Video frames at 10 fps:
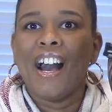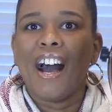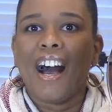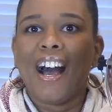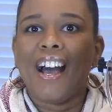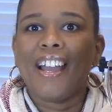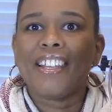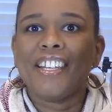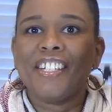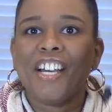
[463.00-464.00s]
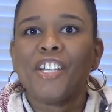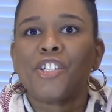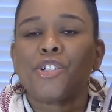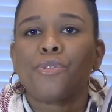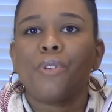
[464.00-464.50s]
I cannot
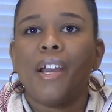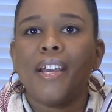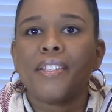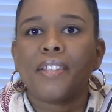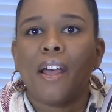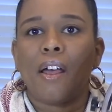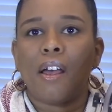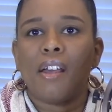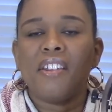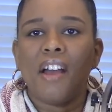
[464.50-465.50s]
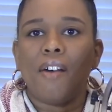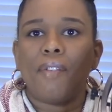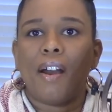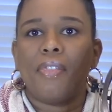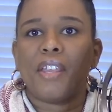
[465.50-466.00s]
stress
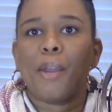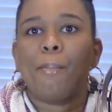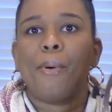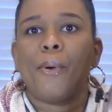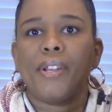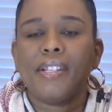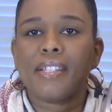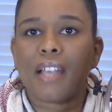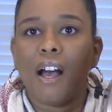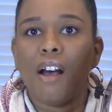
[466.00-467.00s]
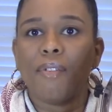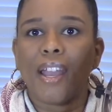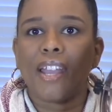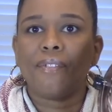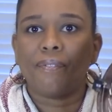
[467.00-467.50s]
enough the importance of
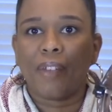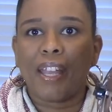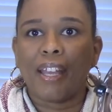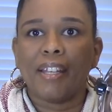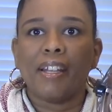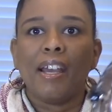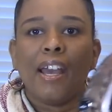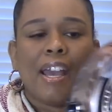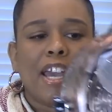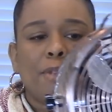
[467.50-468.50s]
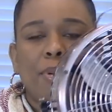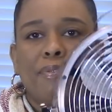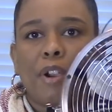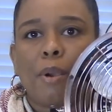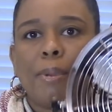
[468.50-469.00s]
a fan, and
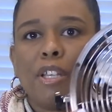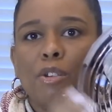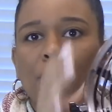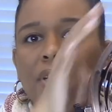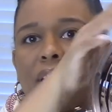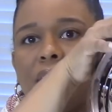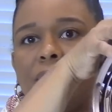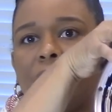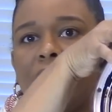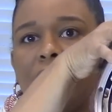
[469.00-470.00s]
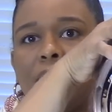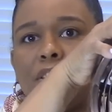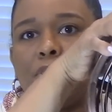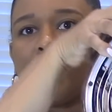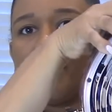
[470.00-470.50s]
preferably you want to get a fan that
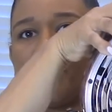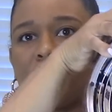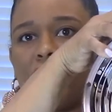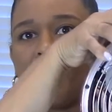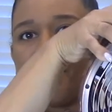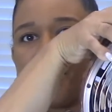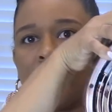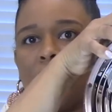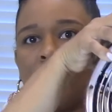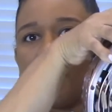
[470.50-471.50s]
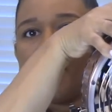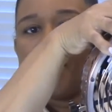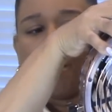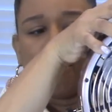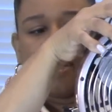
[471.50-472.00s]
you can adjust it
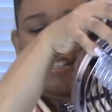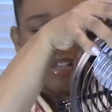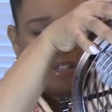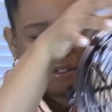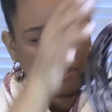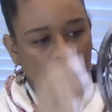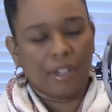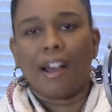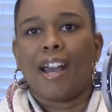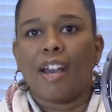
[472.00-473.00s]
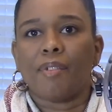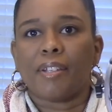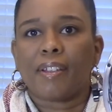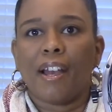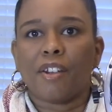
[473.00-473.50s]
up and down. I have
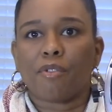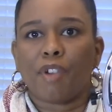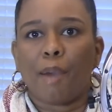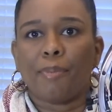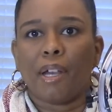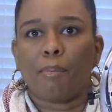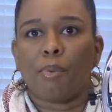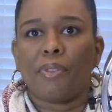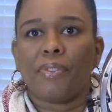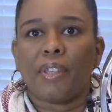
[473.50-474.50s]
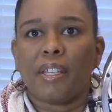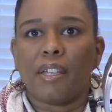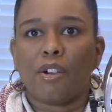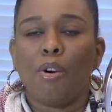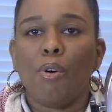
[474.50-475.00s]
it kind of wrapped up with the
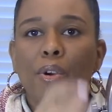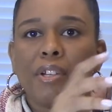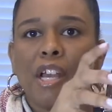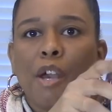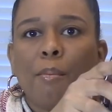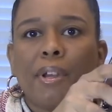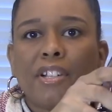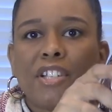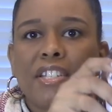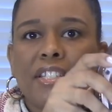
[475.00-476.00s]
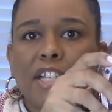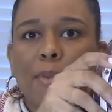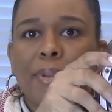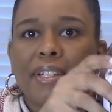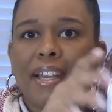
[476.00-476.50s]
cord, but adjust it
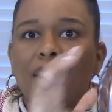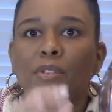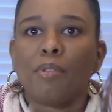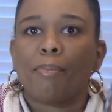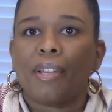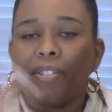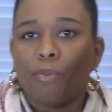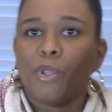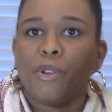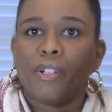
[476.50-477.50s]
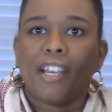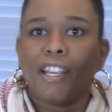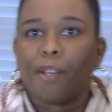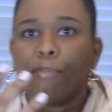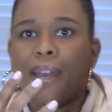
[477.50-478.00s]
up and down because when you're
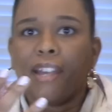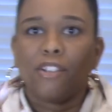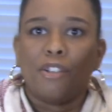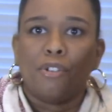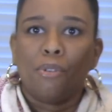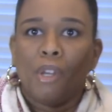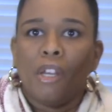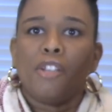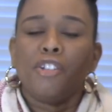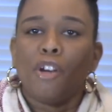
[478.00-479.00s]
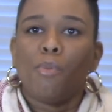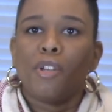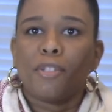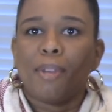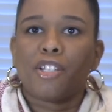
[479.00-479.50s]
laying in bed you know,
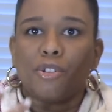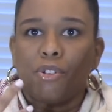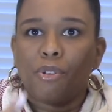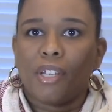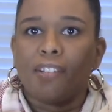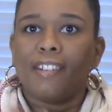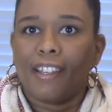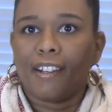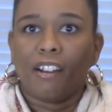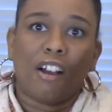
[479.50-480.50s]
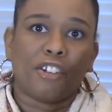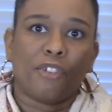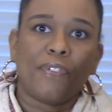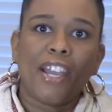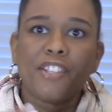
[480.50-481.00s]
want to make sure you can get it on your
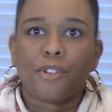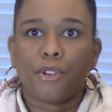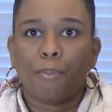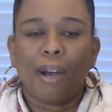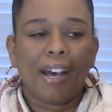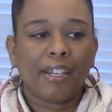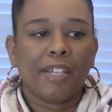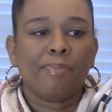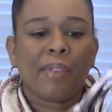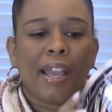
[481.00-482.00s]
face or your body.